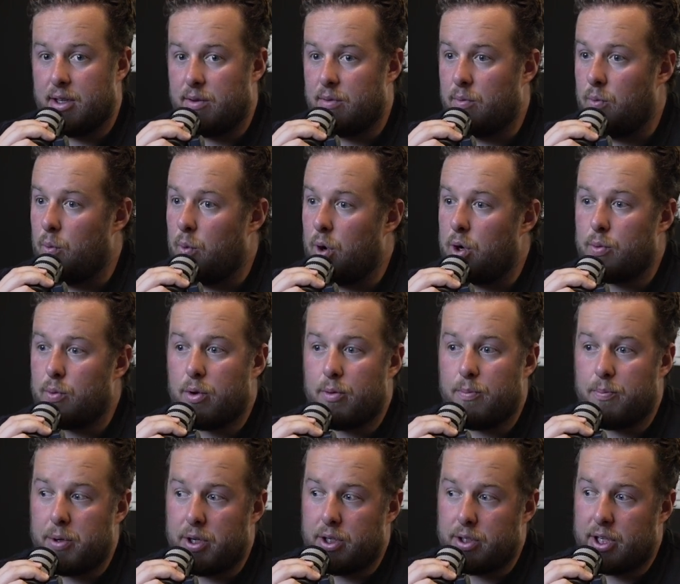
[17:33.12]
what we're
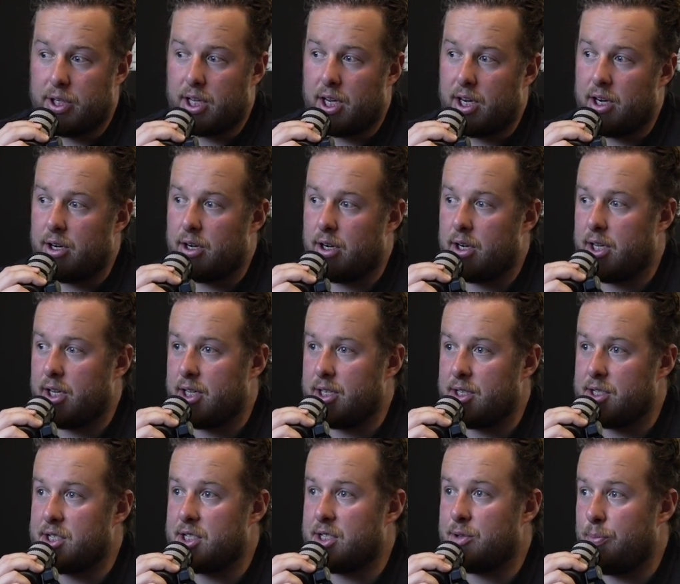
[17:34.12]
building here
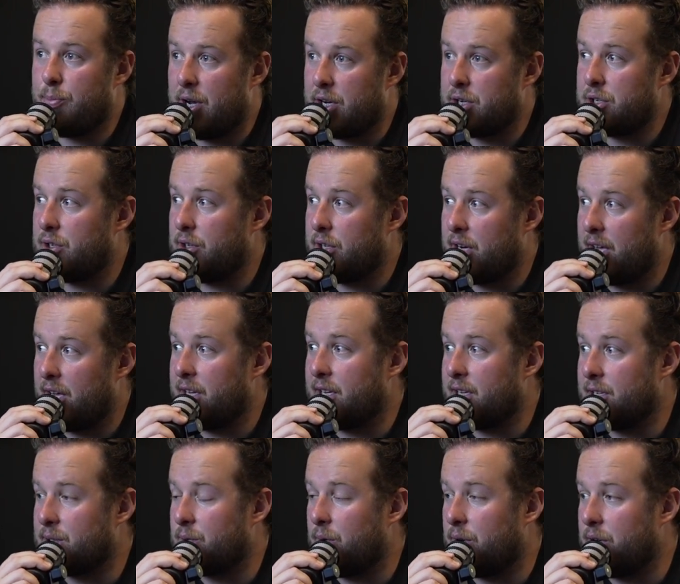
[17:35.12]
is special, and I
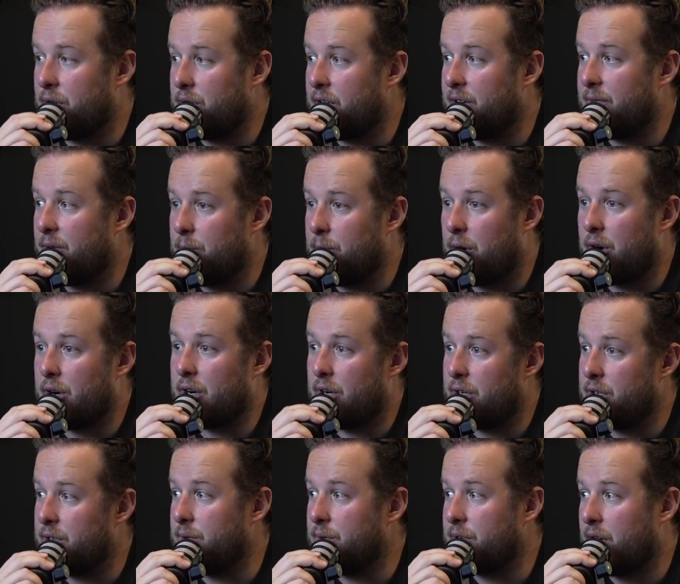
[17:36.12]
think it's going to leave a mark
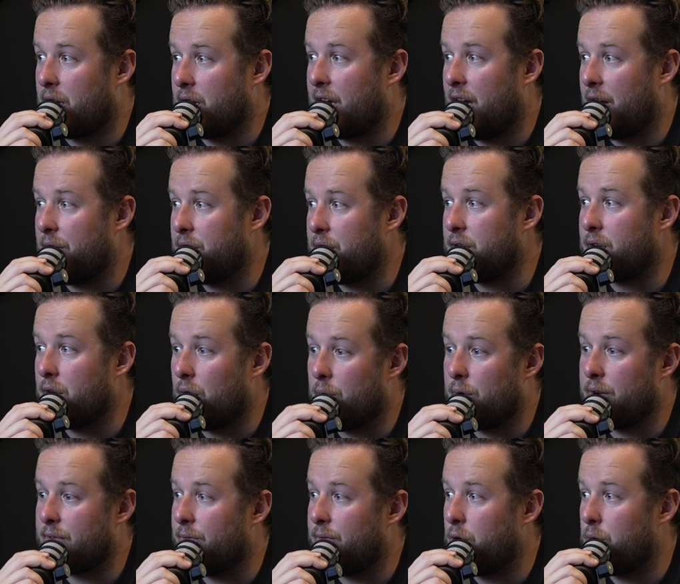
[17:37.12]
on Utah County
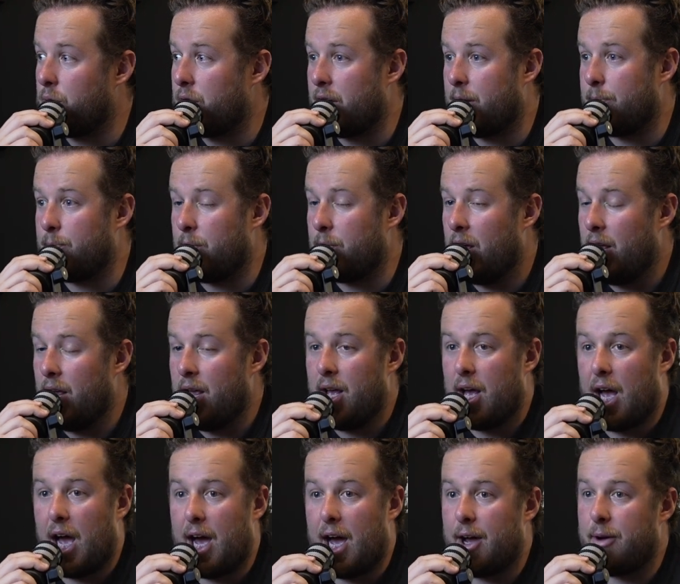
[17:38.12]
going forward. And
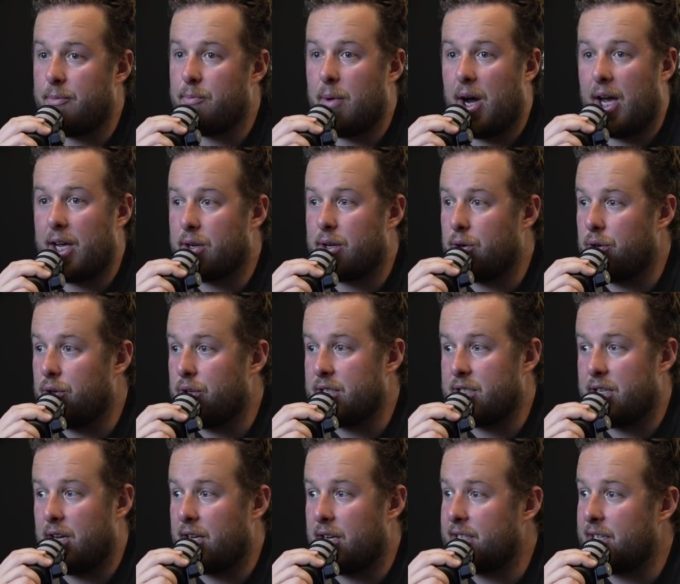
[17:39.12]
my goal
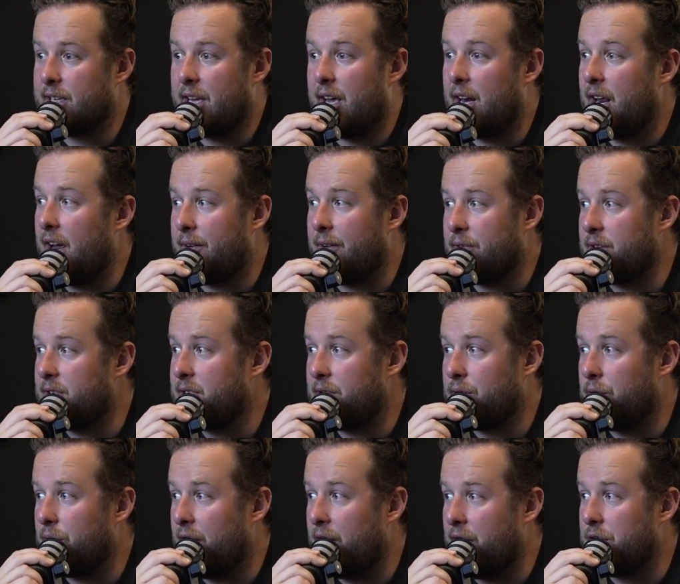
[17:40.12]
is not to get every
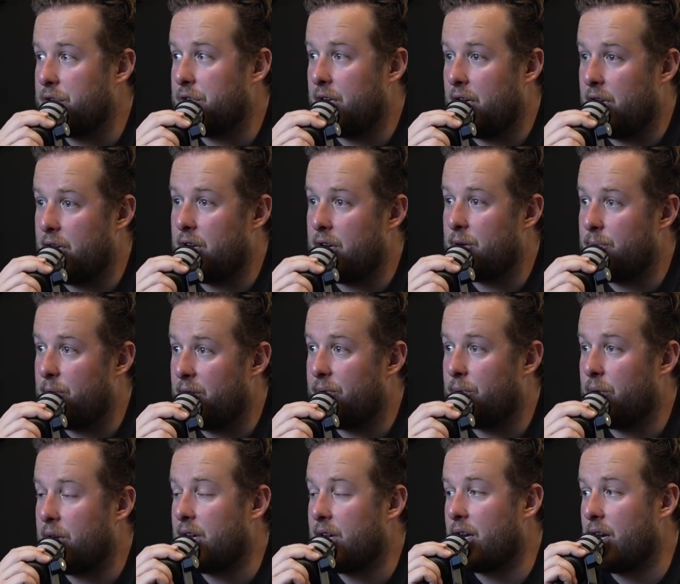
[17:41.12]
single agent in here, but
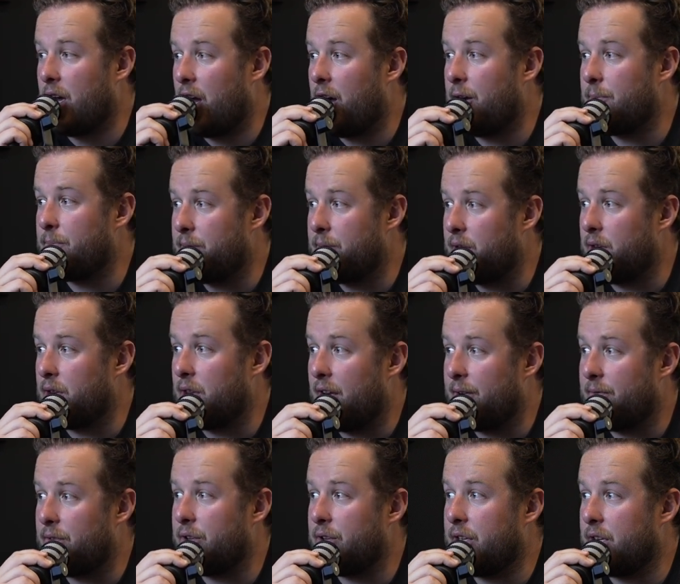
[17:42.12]
if we can up the
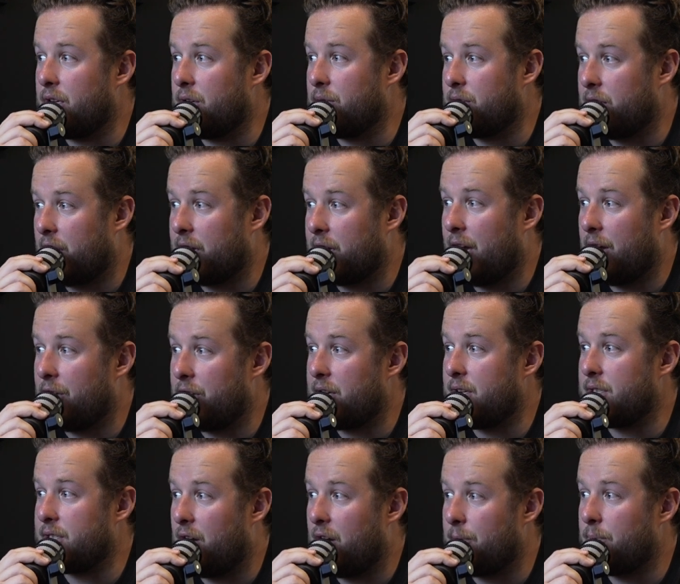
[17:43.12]
level that Utah County
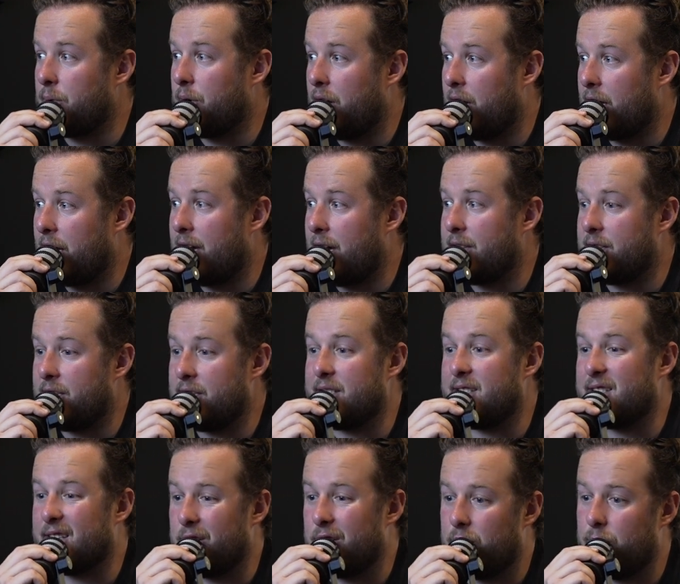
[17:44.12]
is operating at, the
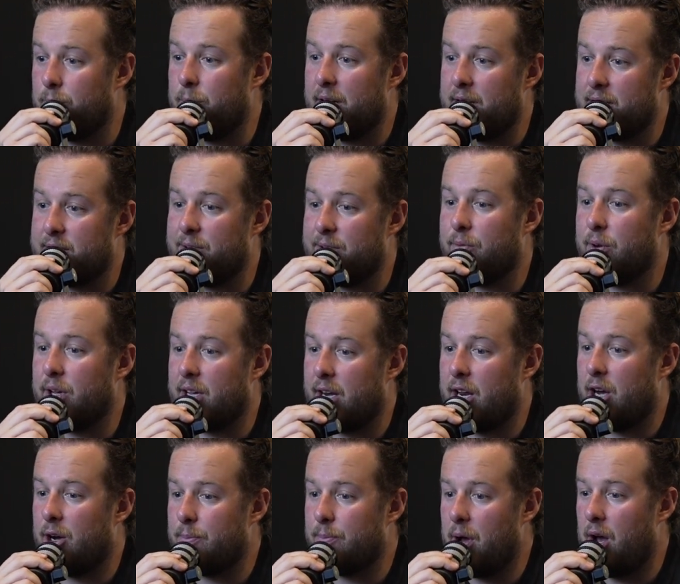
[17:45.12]
skill base, if we can
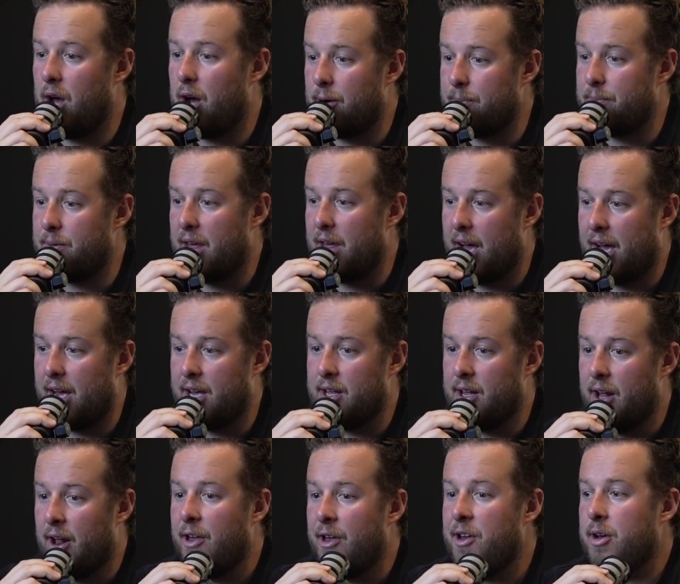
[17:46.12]
help up that,
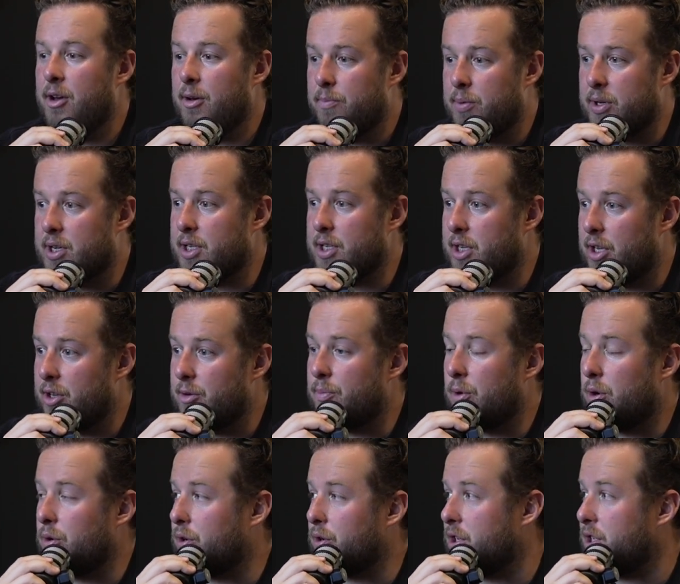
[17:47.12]
because other
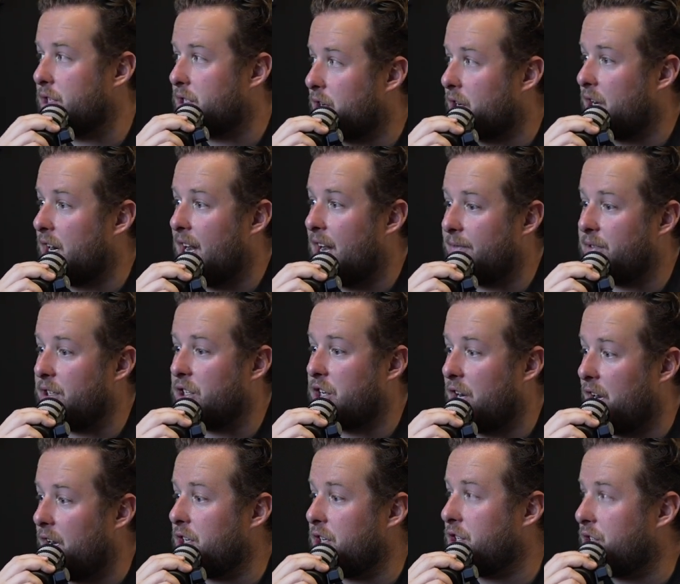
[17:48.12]
brokerages are going to have to
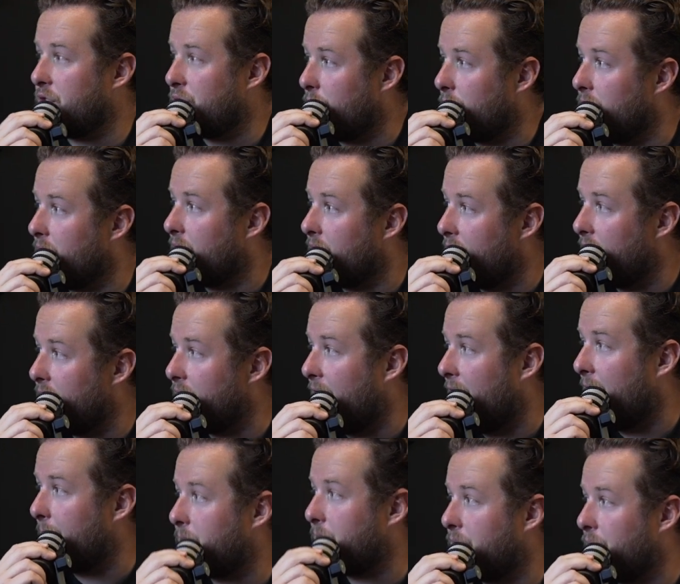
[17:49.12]
change and tweak and
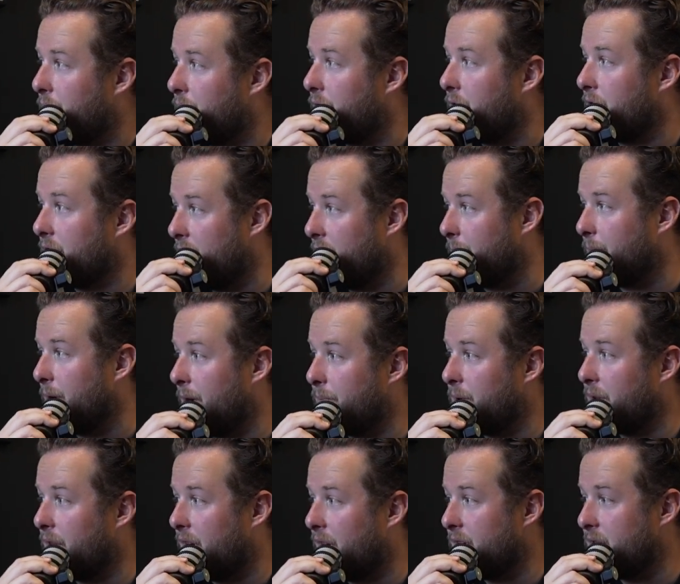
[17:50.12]
adapt in order to keep up
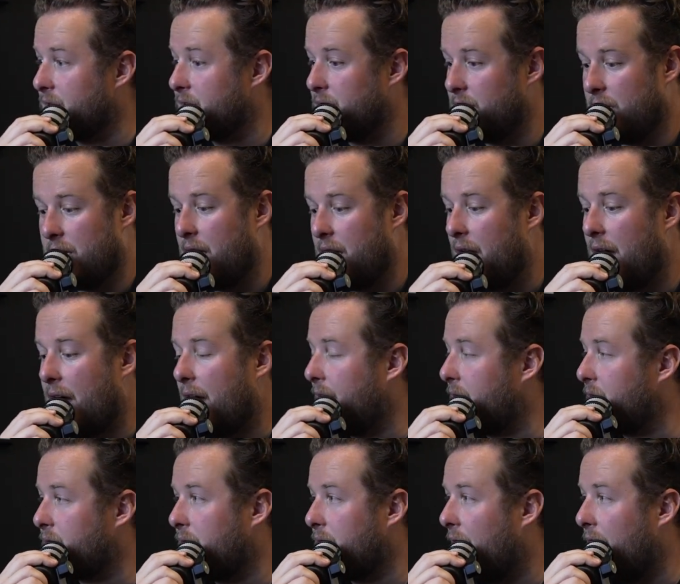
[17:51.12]
with us,
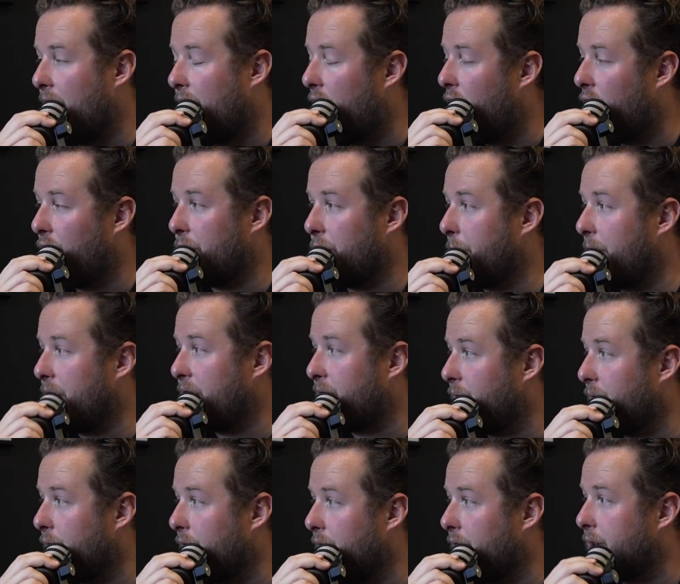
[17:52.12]
all the better
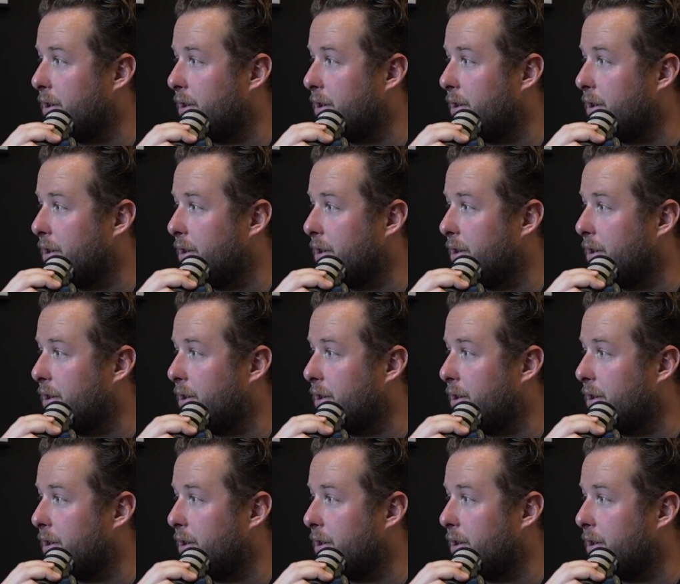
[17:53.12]
for it.